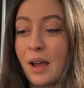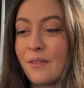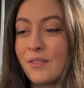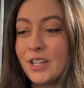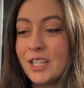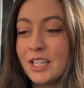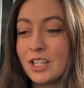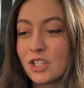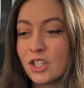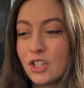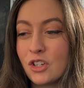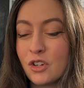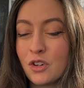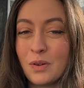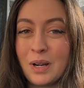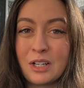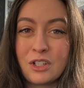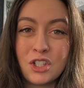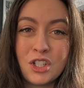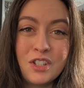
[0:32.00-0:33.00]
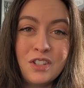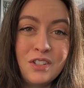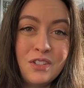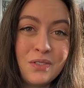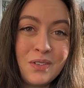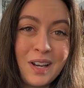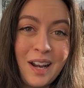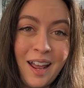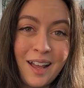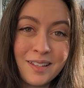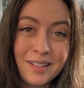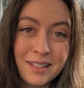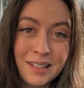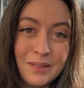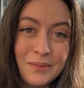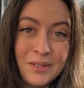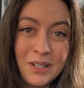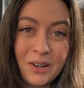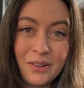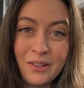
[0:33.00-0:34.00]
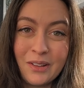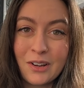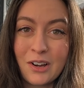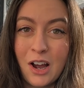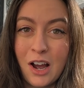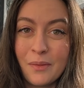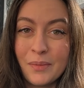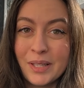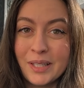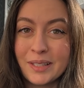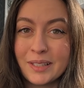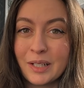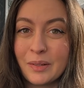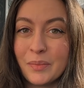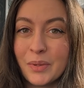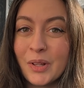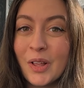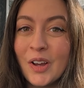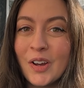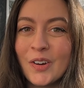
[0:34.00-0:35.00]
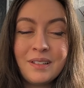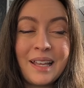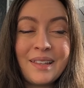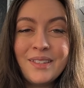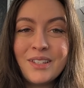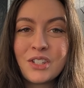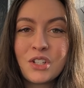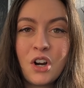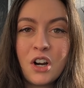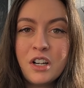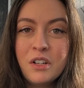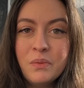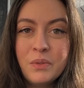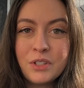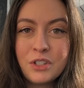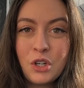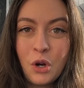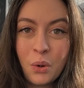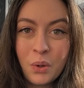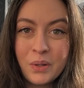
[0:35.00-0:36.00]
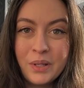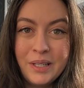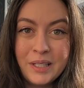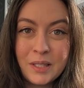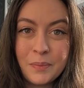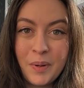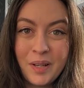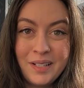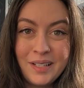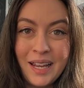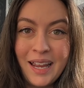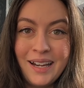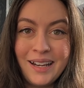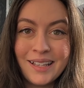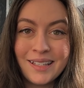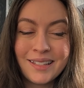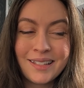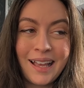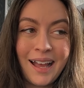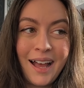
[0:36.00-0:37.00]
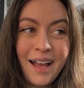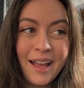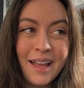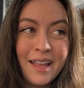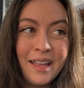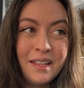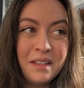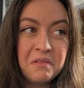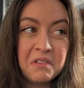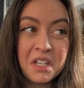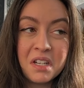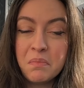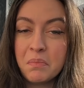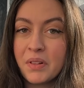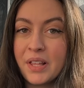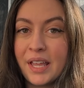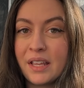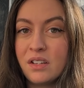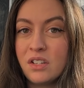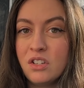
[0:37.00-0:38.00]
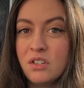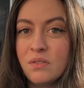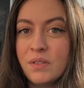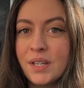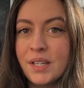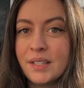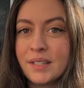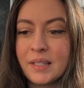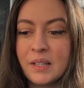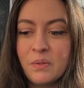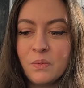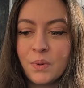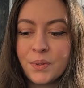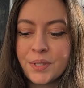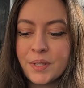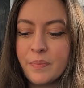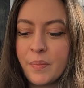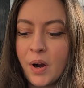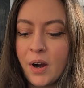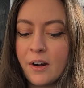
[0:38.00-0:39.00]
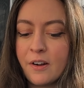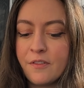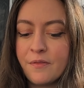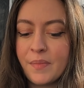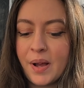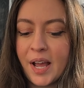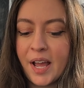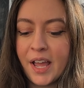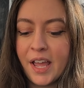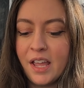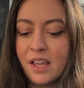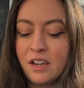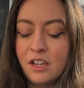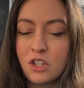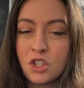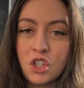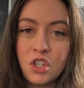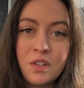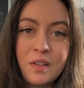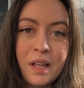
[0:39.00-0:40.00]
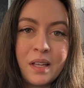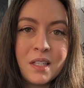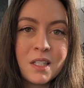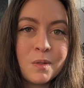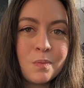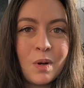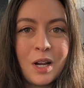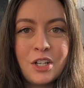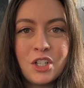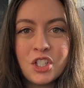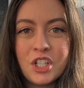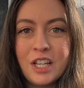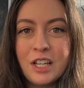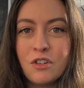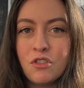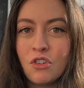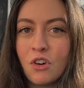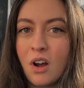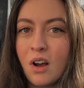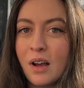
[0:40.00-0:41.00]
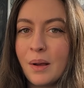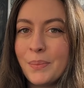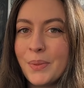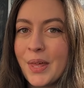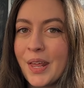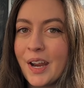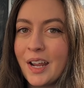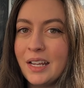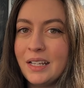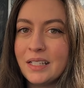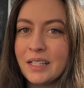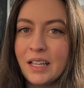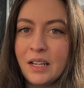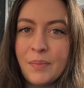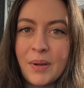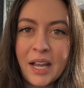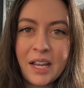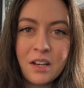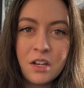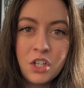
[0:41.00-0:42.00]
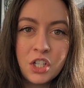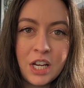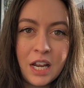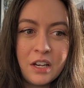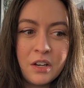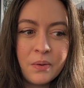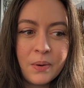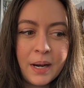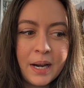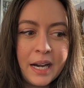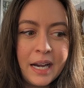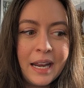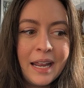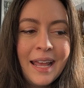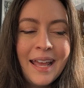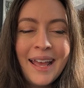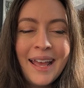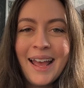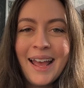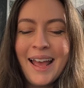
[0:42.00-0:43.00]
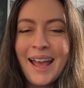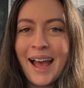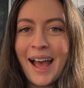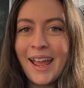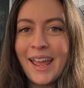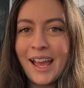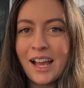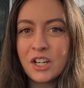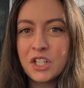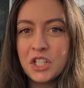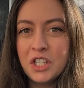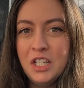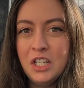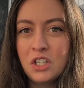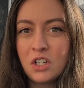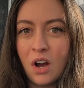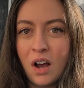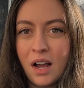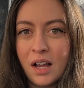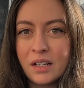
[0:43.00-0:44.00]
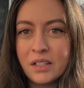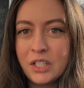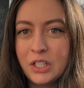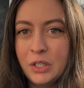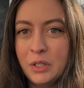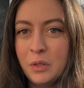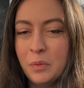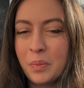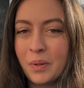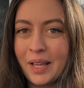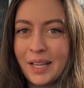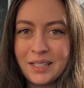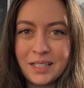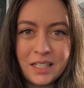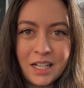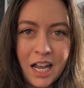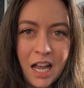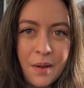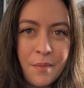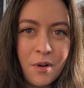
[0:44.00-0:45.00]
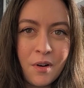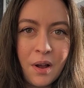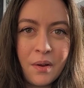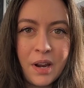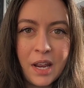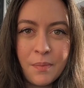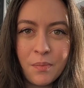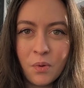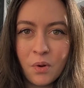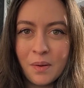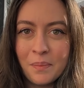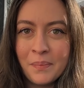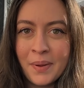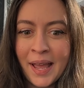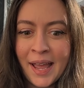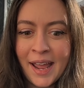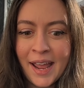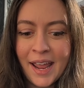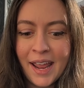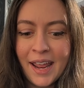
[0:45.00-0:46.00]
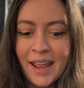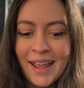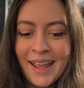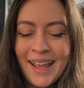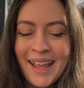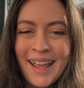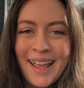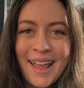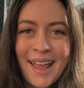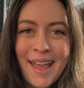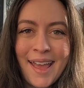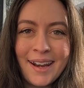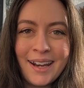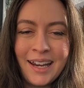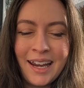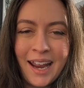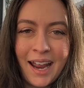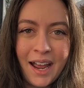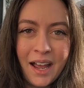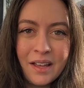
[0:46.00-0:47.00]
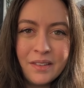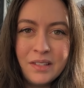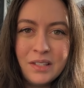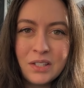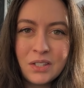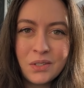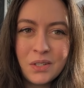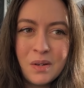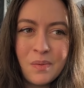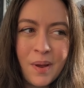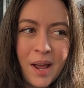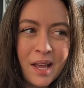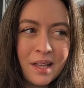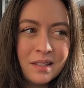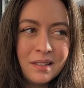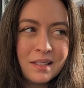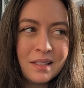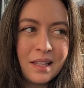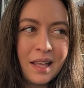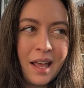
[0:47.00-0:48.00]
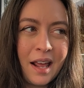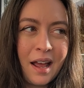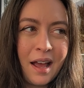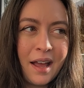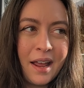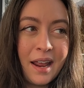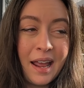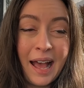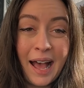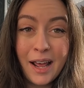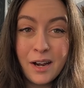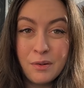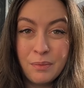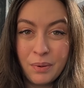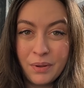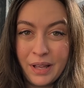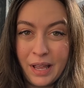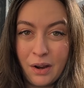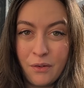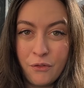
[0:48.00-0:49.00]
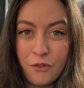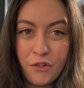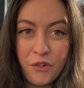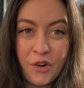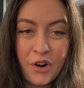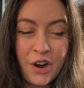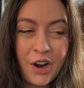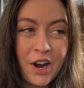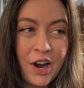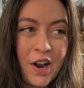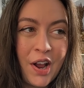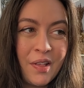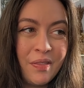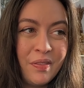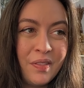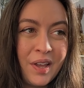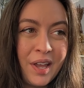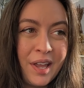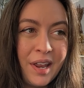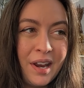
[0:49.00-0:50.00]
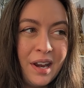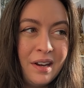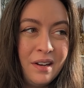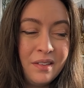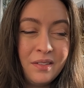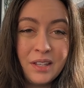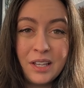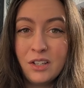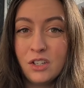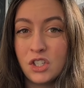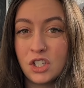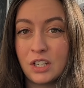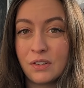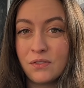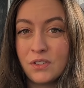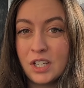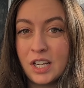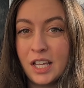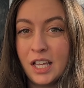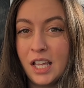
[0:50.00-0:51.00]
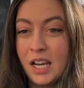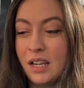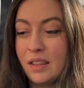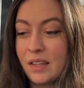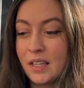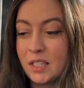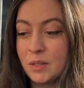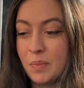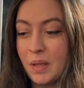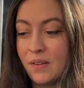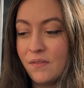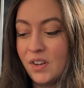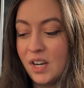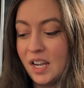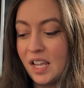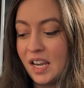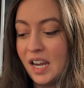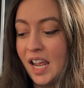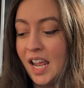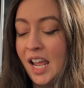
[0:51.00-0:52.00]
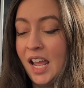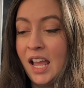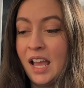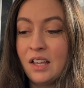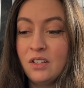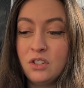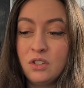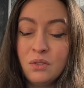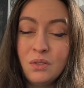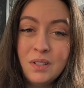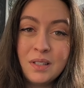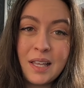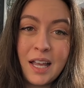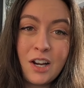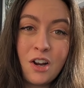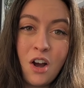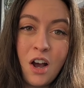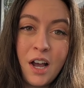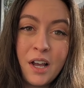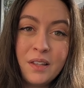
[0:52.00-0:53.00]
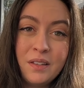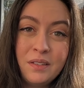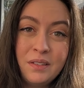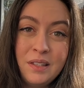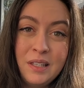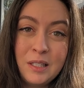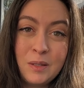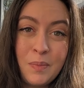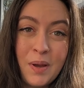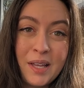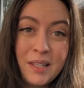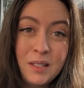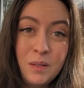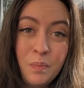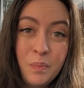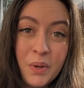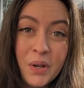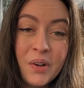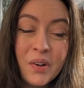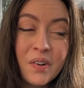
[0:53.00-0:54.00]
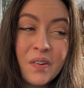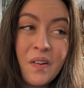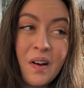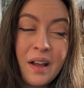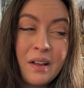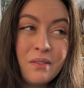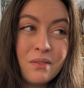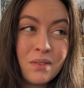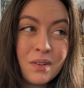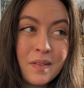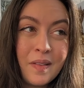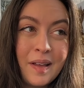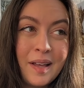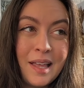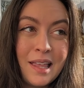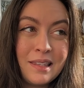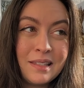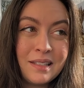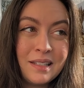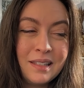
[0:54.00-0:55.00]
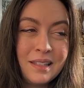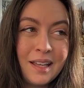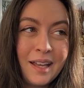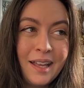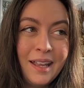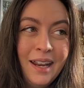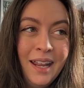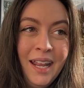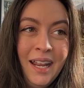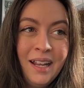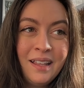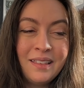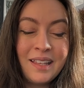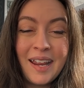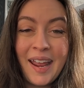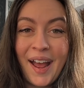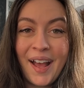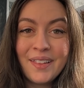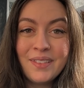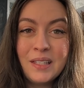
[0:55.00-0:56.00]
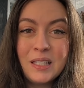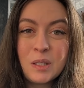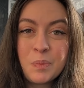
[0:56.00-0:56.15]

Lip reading: additional questions, you can ask them down in the comments down below. And this garden was totally spontaneous. I didn't plan to do this. It wasn't part of my initial spreadsheet draw up that I did back in January. I actually got to planting time around April and May, and I had these 3 beds that I had a plan for, and then things shifted, things pivoted. As soon as I got these beds built, I realized that they had this